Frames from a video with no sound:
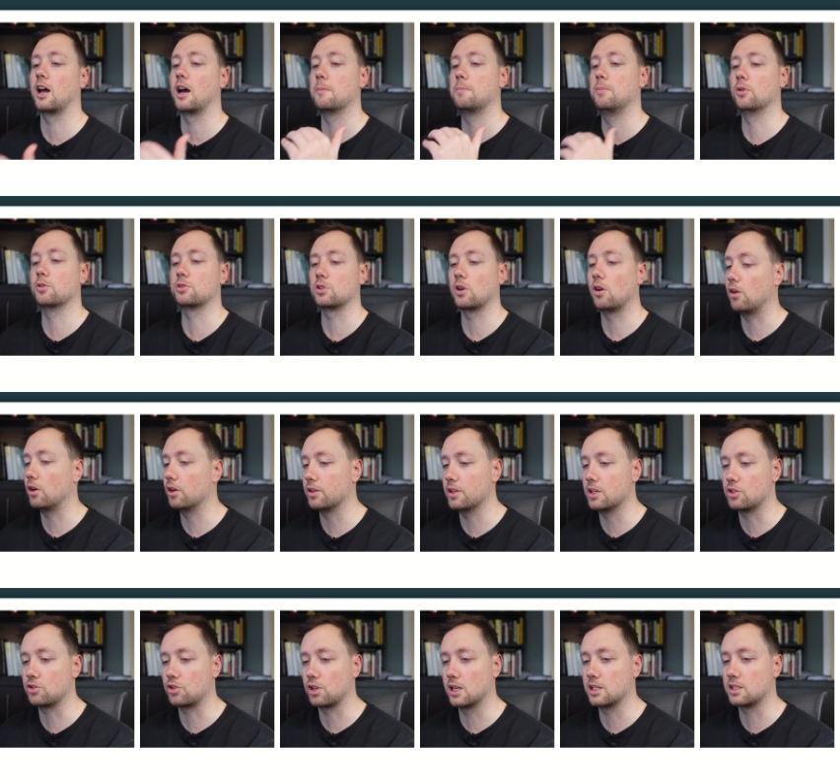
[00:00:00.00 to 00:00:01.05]
I post all
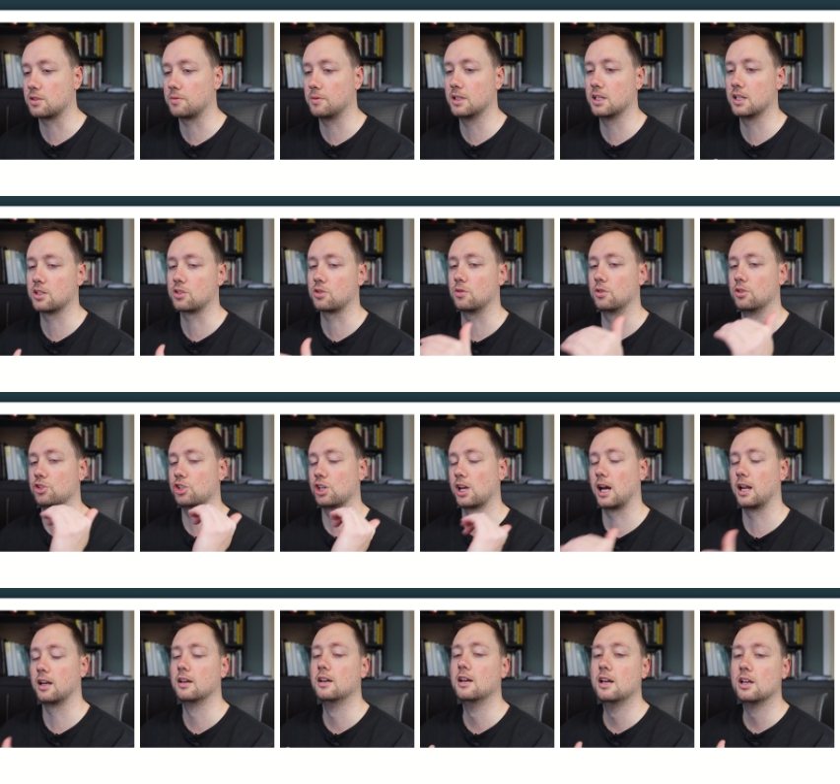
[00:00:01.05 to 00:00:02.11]
these trades to my Discord
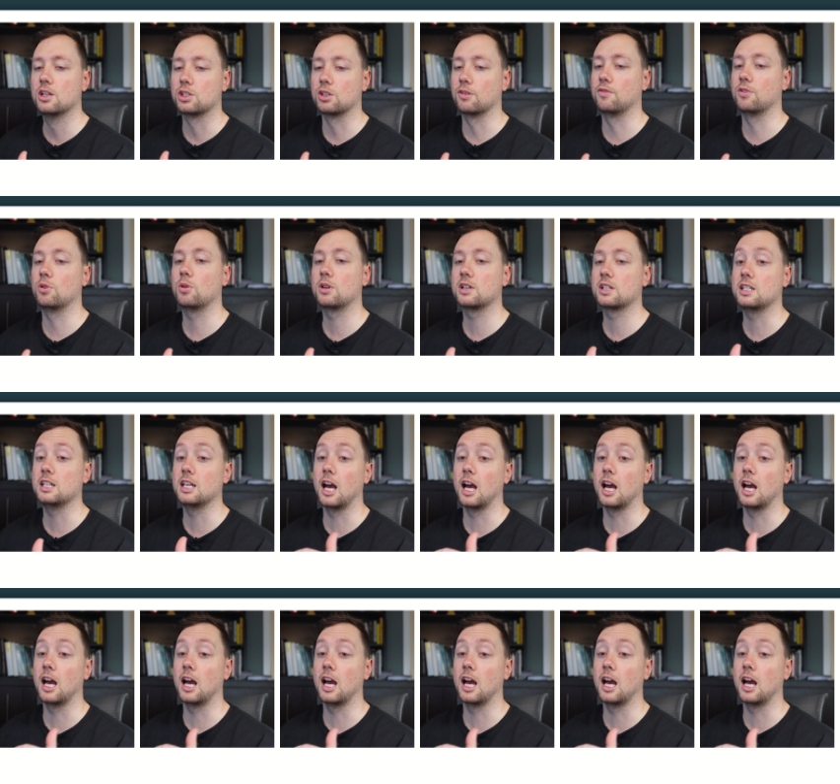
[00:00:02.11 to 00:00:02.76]
chat. So if you want to